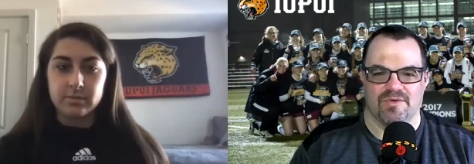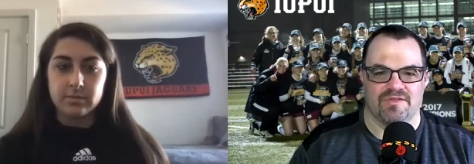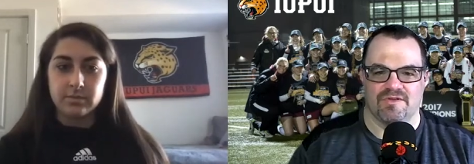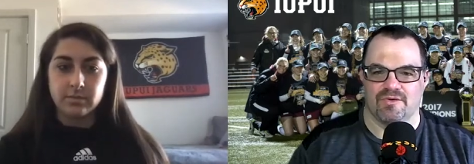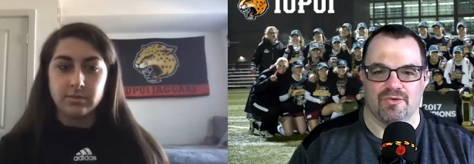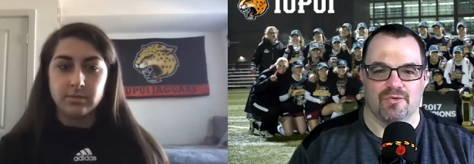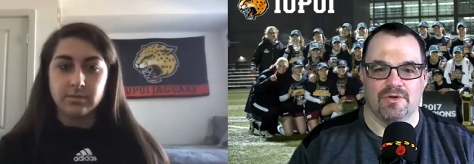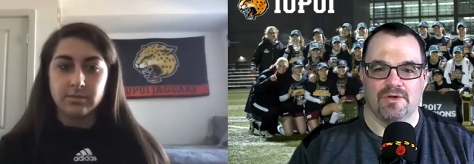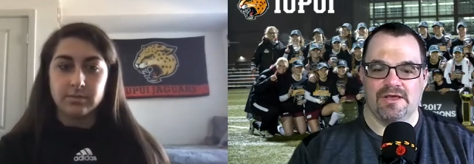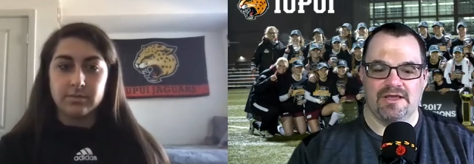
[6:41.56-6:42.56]
Speaker 1: with you.
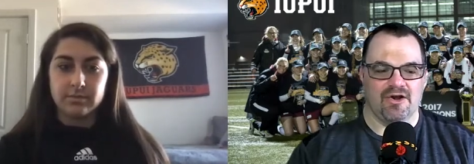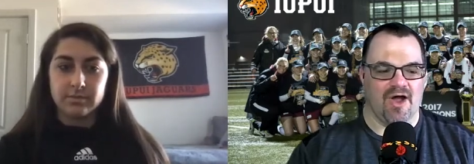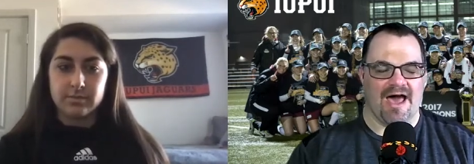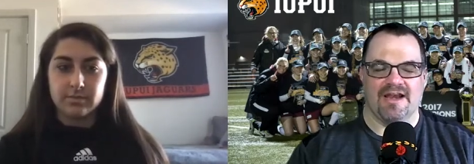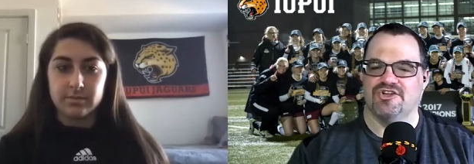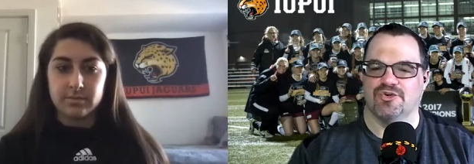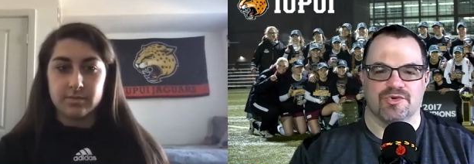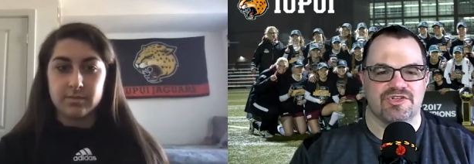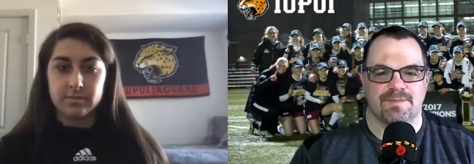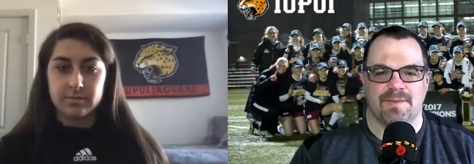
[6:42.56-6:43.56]
You know, how did you
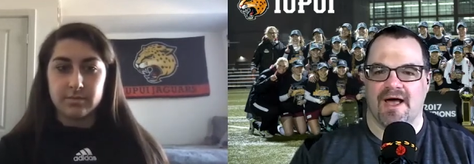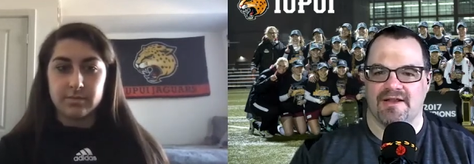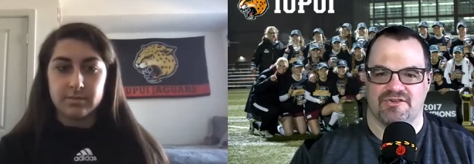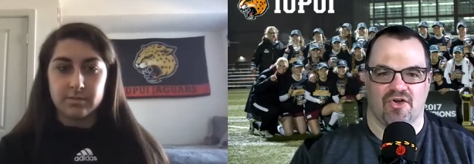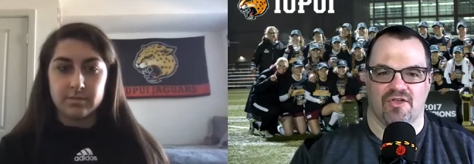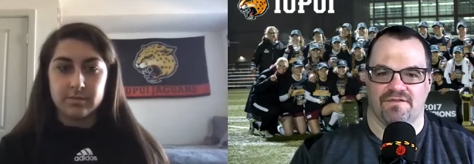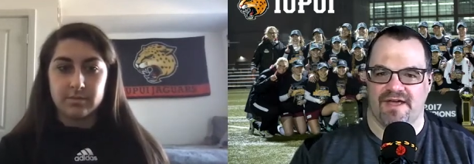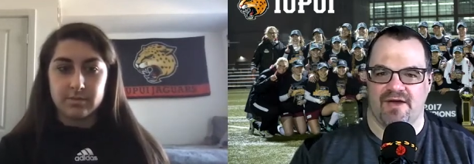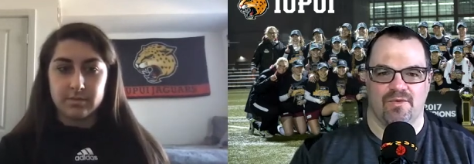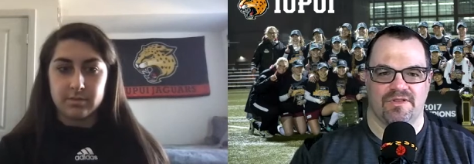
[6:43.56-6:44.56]
respond to all of
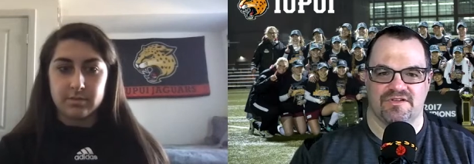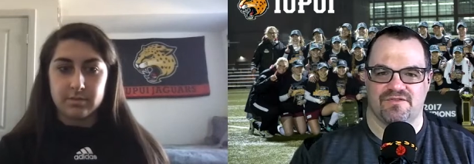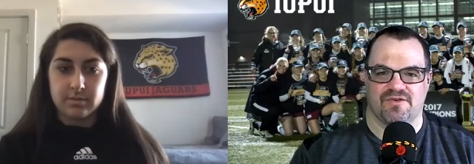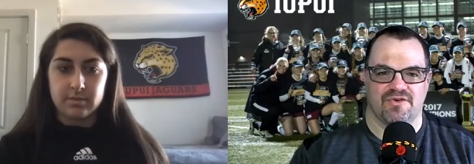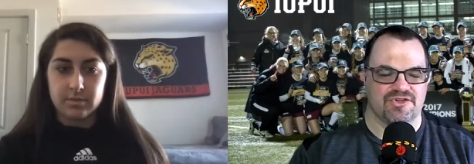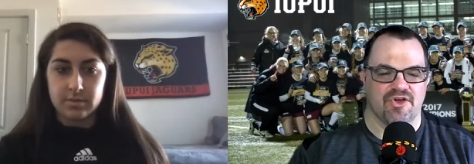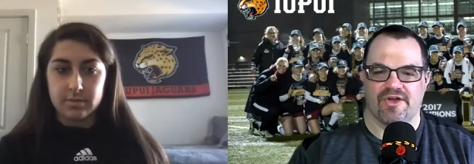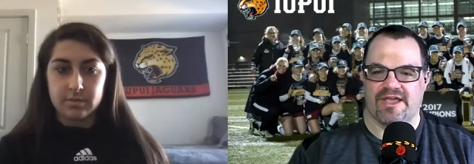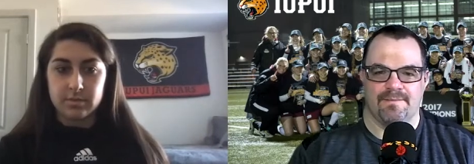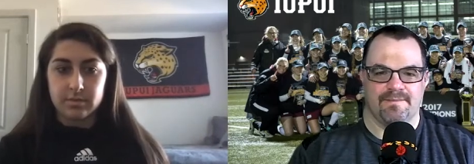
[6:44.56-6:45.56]
that when this first all
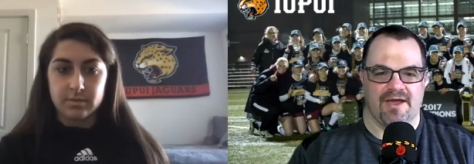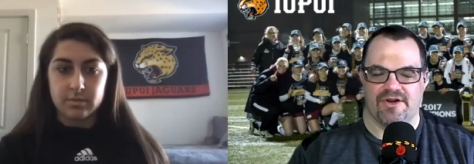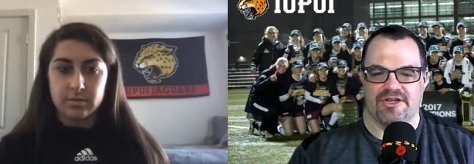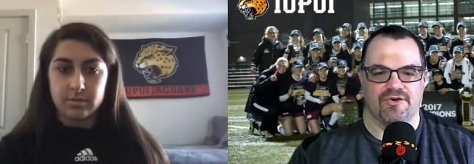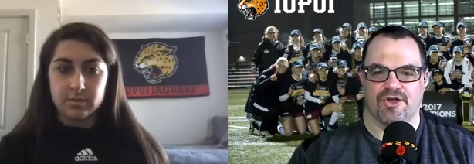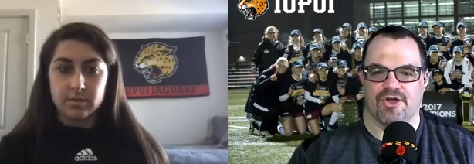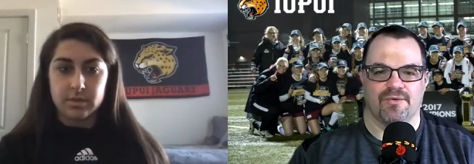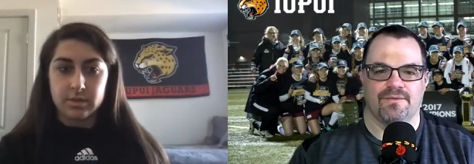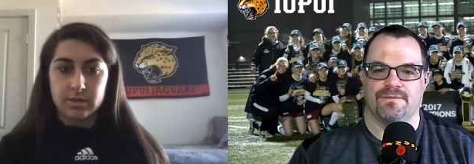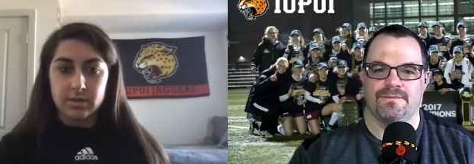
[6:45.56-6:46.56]
came down a year ago?
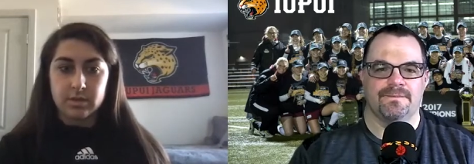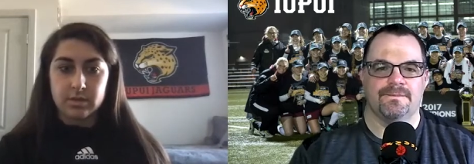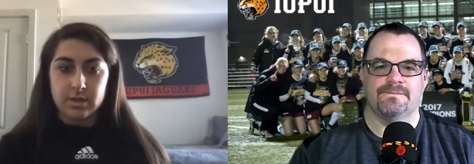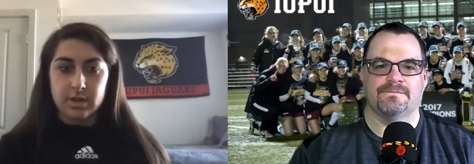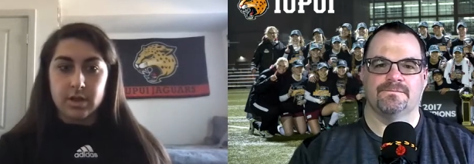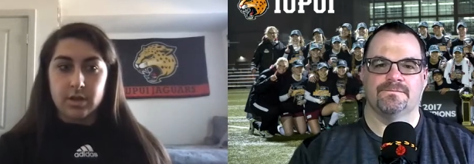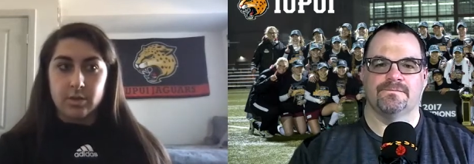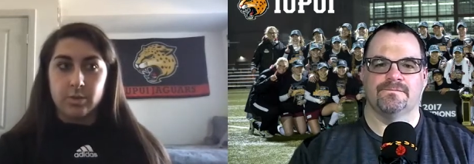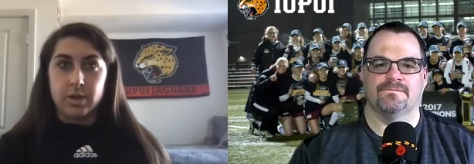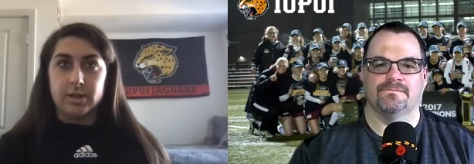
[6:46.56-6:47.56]

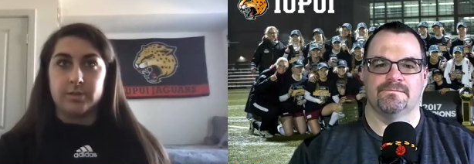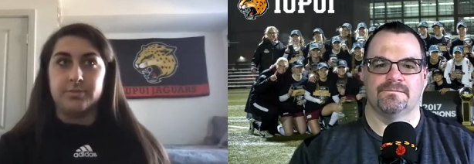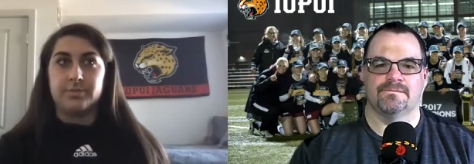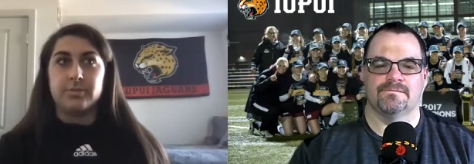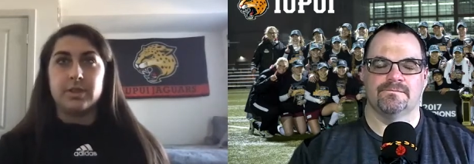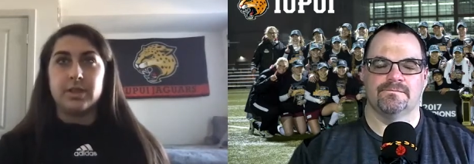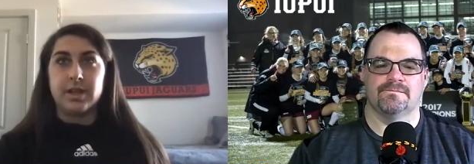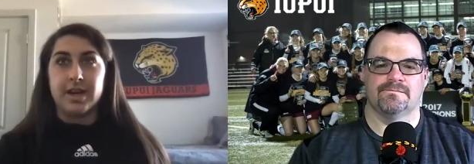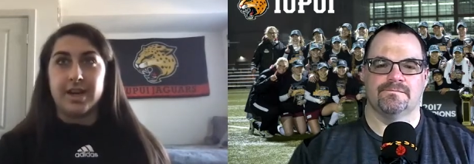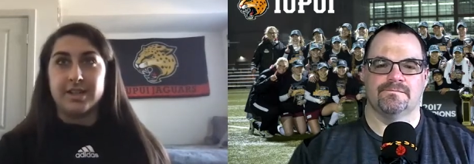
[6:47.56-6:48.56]
Speaker 2: Well,
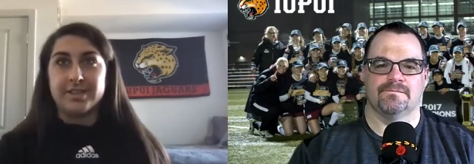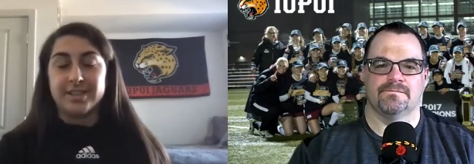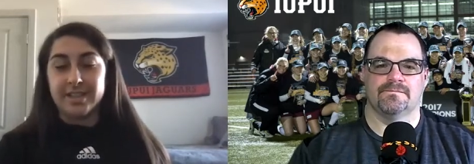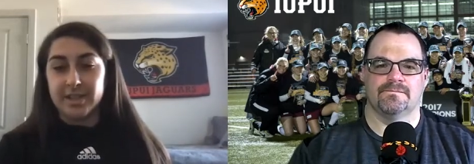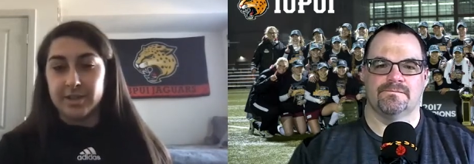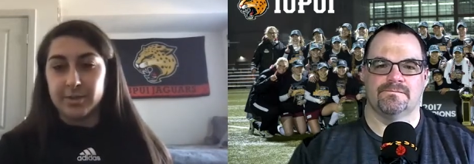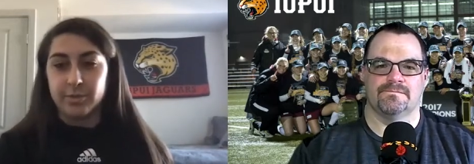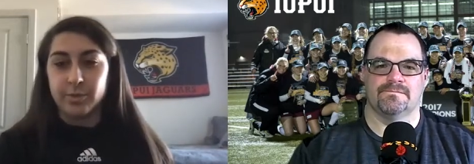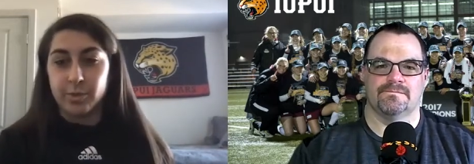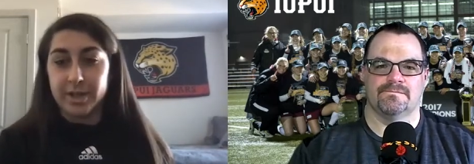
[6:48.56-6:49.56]
honestly,
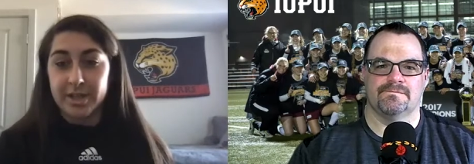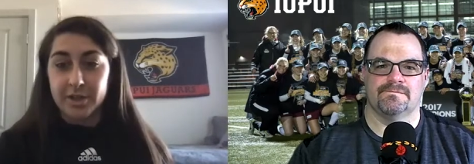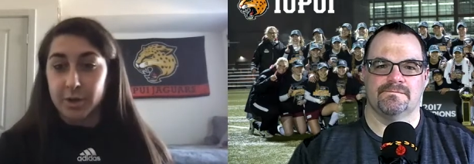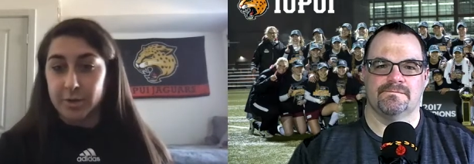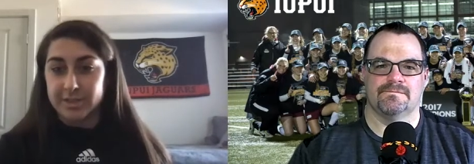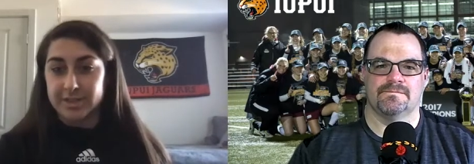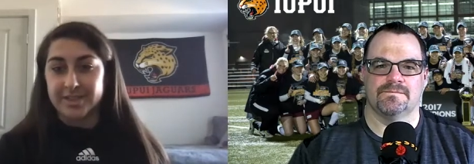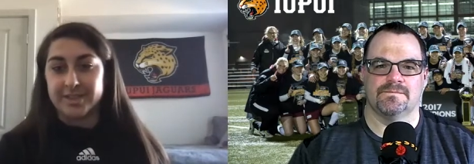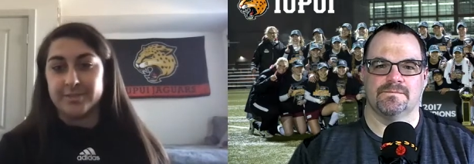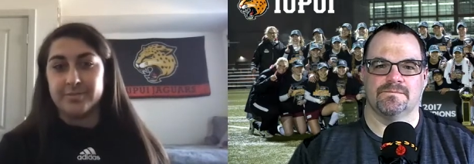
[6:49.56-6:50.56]
we didn't know it was
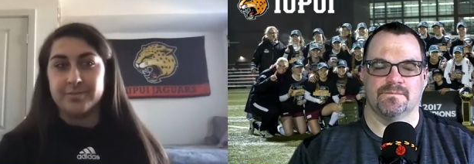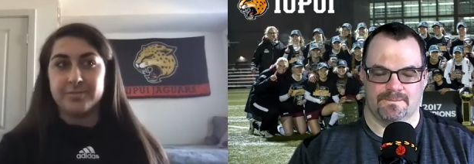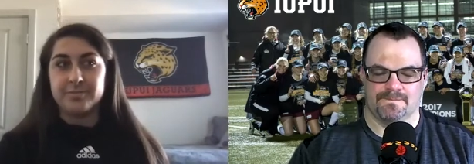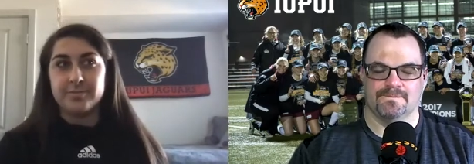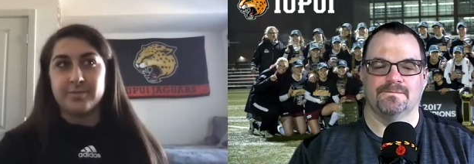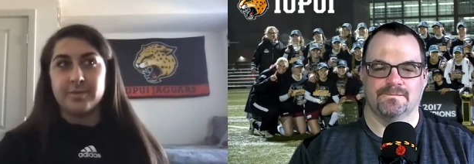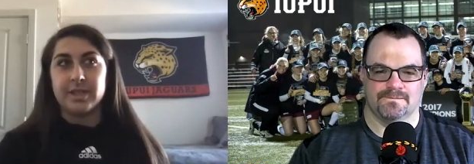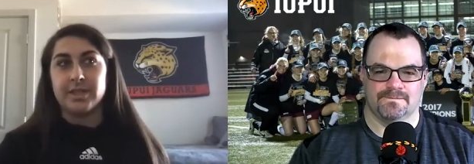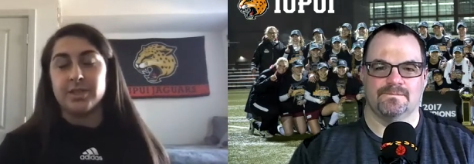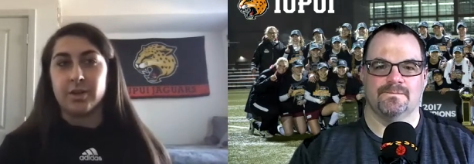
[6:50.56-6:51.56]
gonna. It
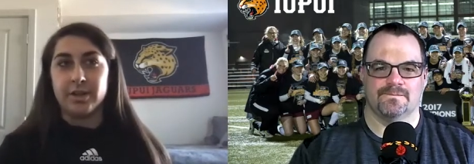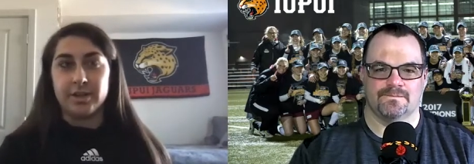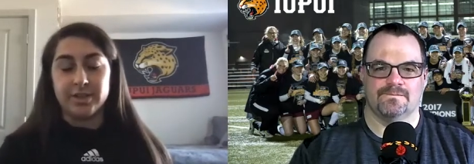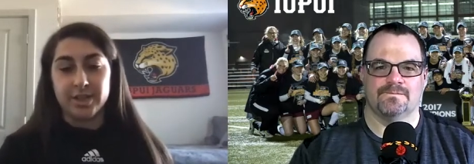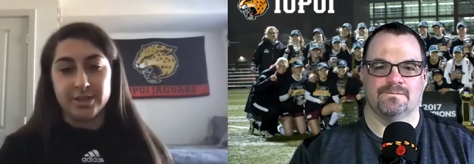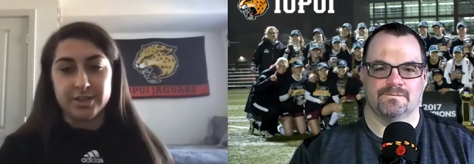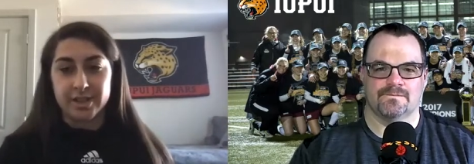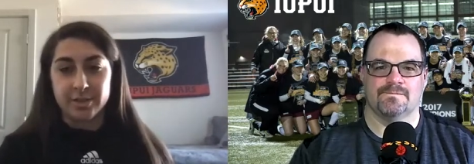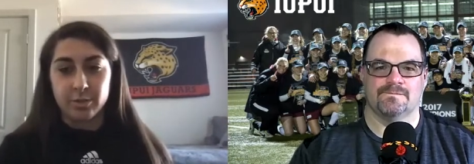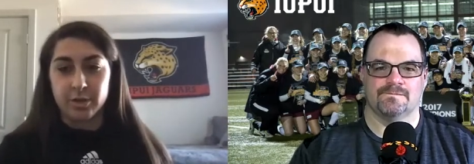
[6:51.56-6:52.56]
started on the other side of
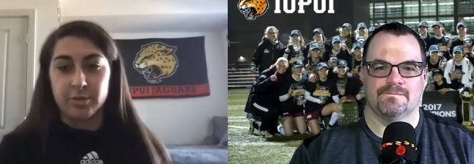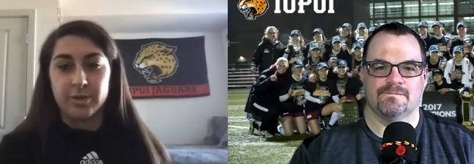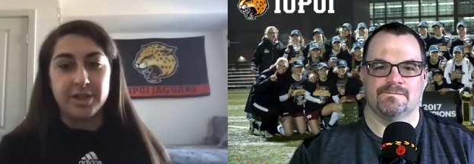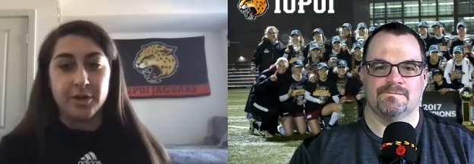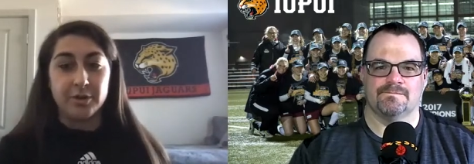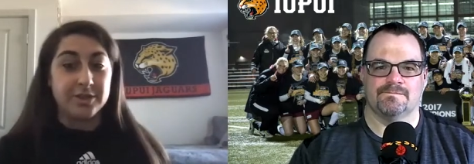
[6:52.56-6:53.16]
the world. We didn't know it was